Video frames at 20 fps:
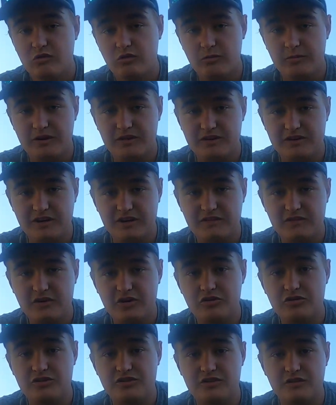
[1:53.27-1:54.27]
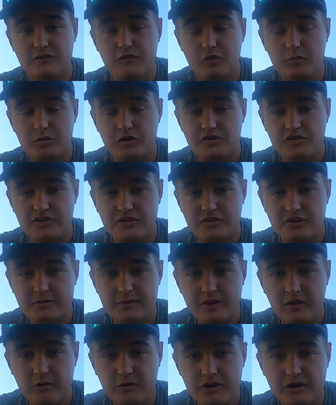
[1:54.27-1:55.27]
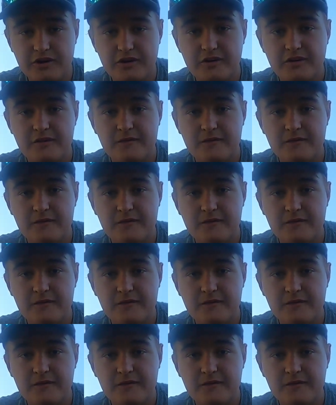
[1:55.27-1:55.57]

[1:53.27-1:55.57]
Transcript: will be in the next video. This is a 4-part series, by the way,